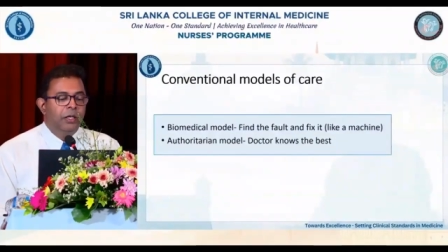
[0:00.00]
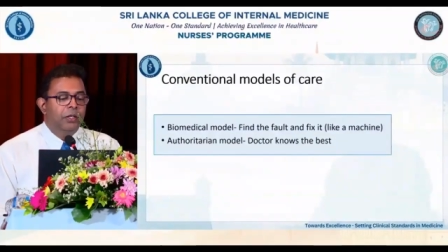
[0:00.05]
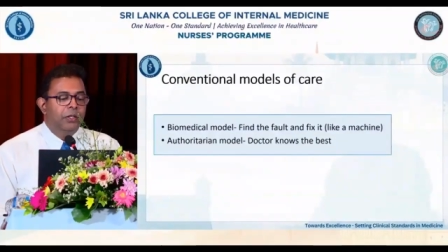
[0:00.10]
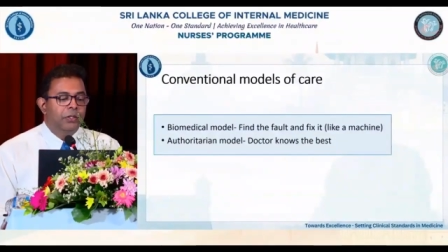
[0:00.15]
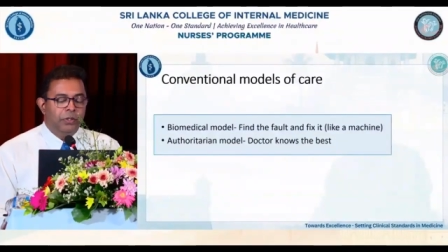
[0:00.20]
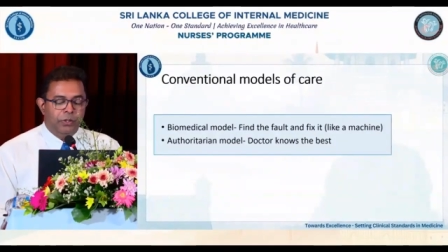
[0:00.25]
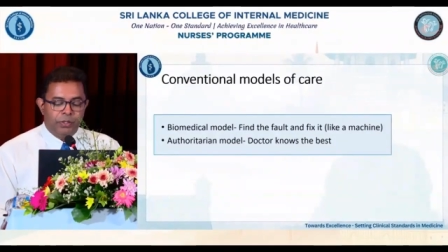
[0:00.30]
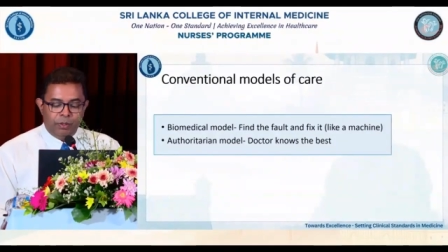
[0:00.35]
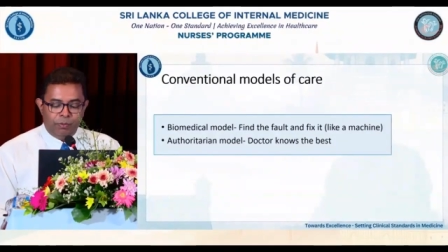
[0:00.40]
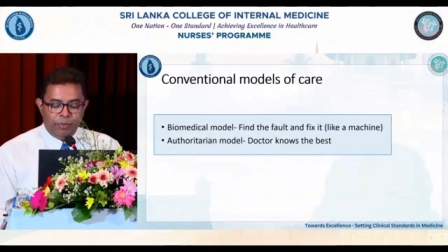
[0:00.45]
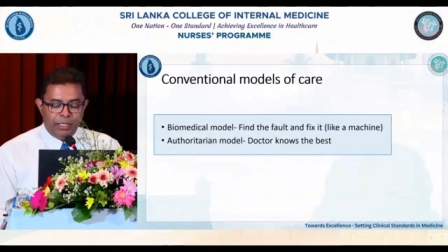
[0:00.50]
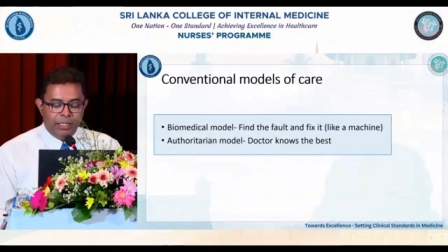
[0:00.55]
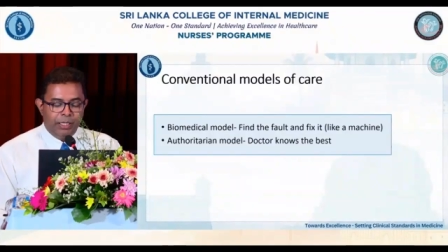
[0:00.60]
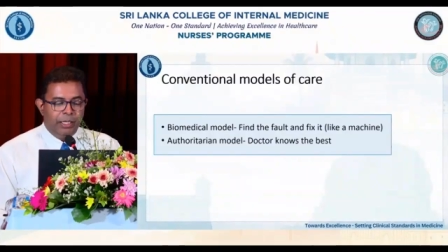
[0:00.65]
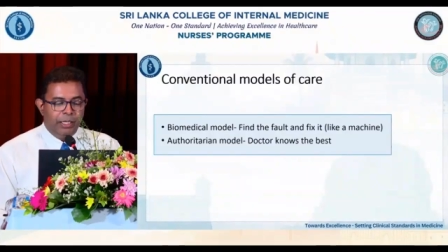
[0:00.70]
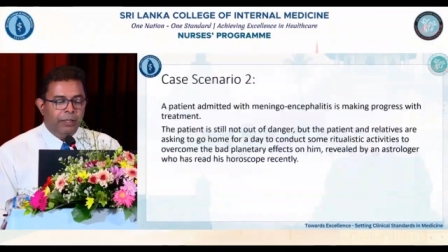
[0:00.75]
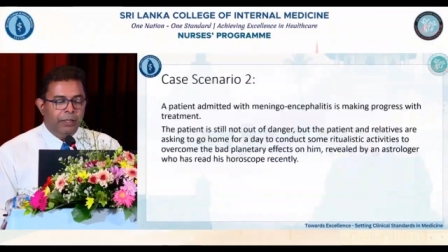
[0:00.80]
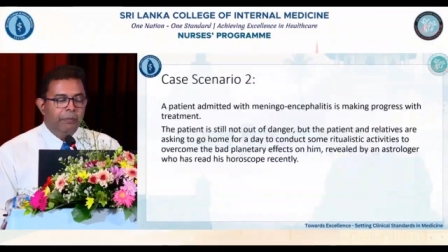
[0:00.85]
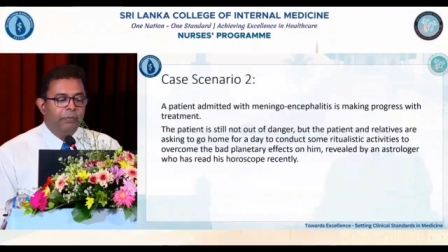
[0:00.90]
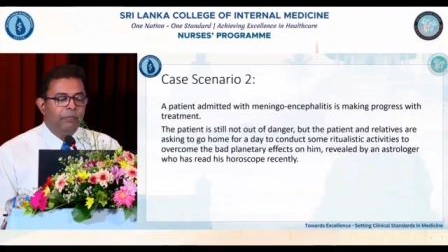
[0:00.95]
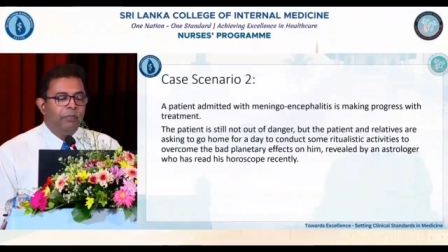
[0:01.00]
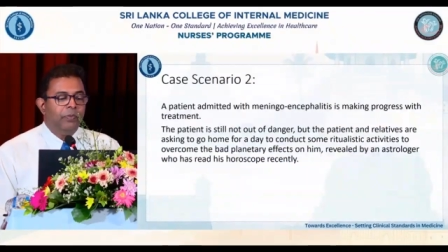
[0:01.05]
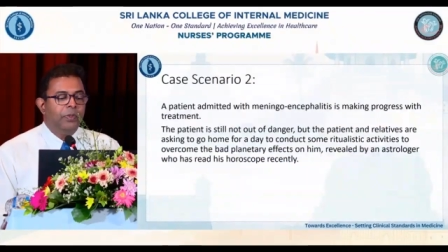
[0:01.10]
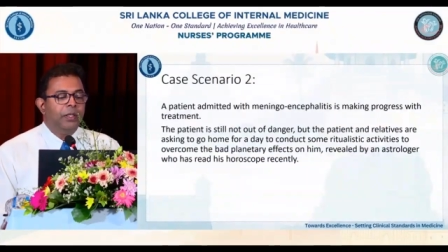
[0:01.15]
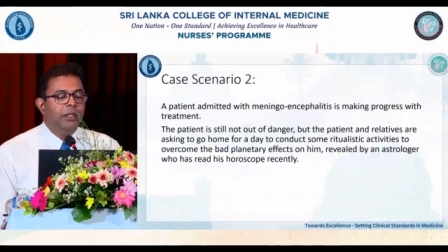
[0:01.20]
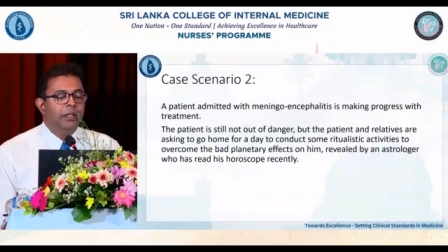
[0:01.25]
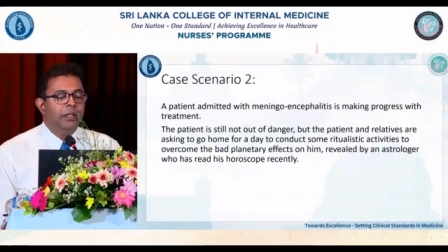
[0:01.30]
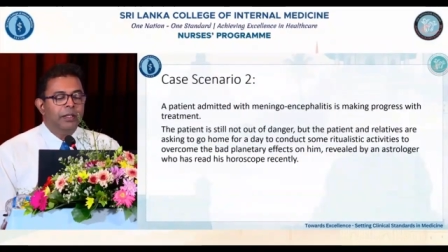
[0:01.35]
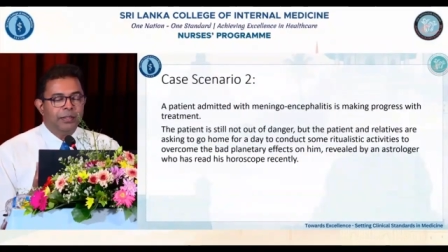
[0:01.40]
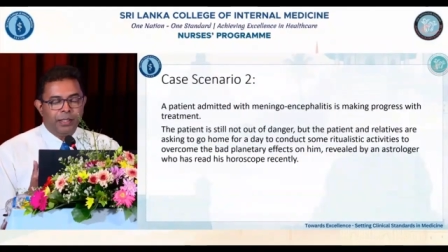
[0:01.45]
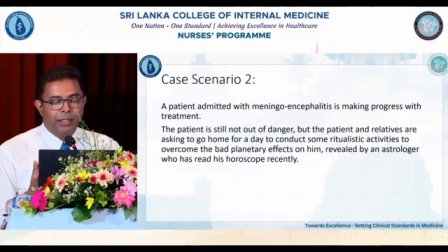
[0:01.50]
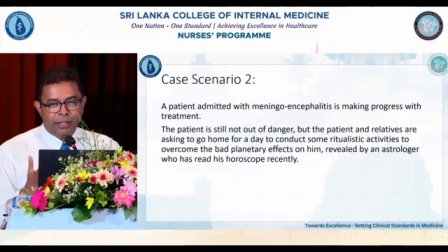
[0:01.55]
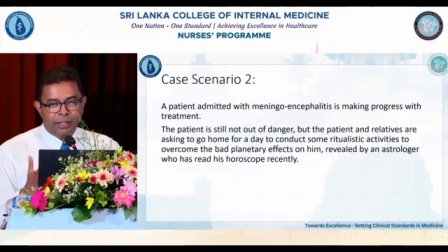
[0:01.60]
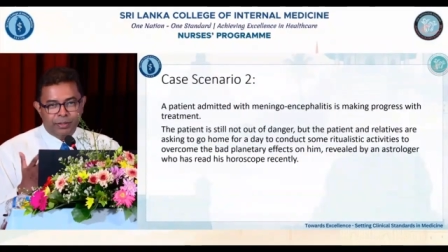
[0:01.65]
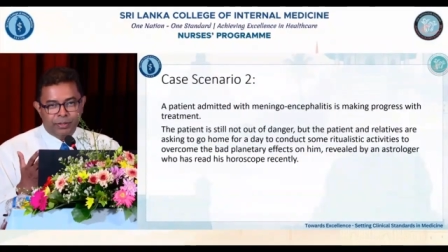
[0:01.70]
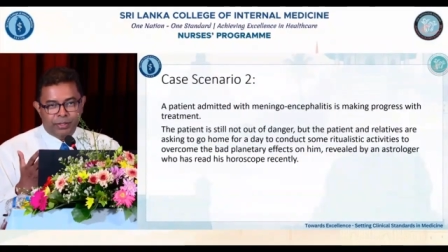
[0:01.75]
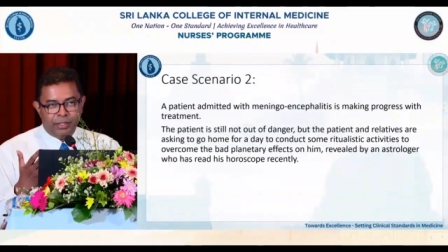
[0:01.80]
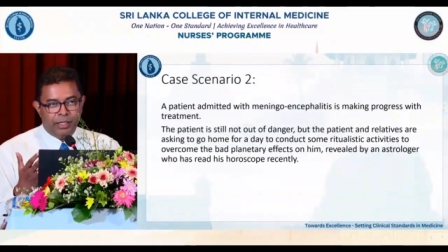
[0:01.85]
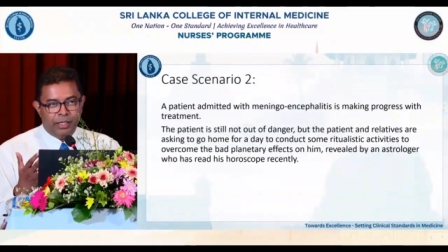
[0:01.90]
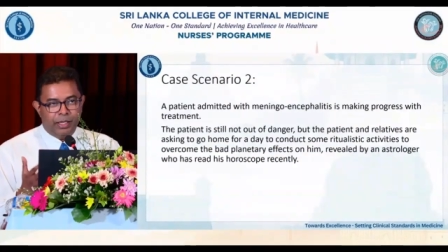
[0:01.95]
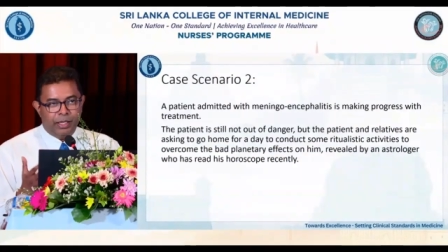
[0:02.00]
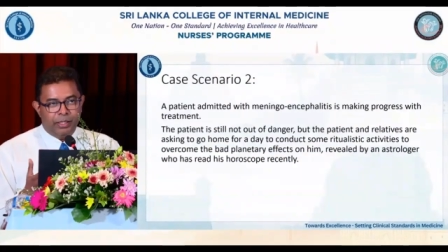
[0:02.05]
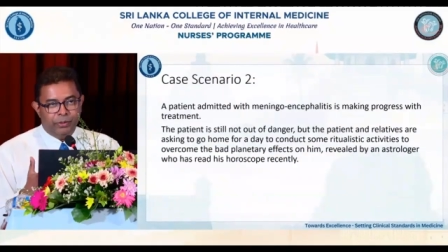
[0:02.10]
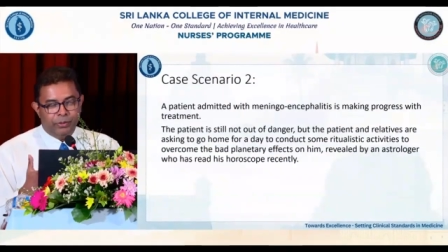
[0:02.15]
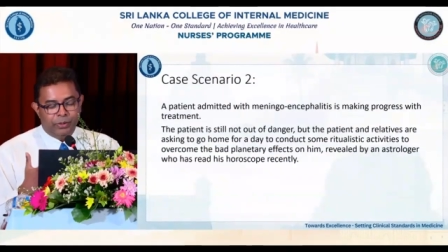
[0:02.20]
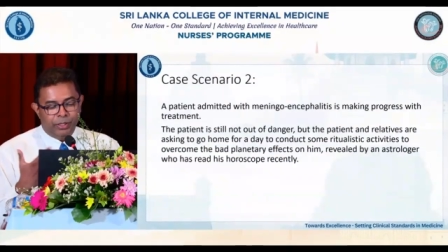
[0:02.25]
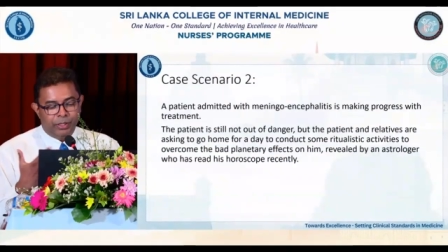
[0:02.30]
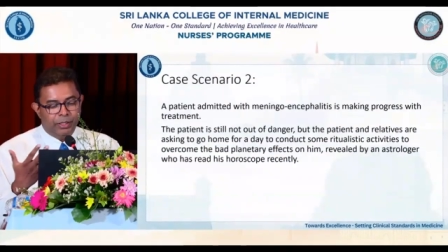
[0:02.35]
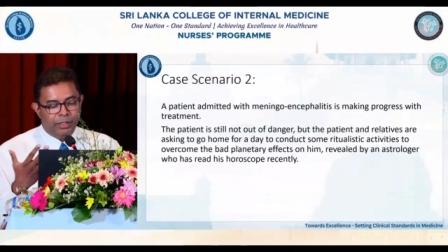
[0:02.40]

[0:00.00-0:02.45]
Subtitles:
So similarly, a second scenario,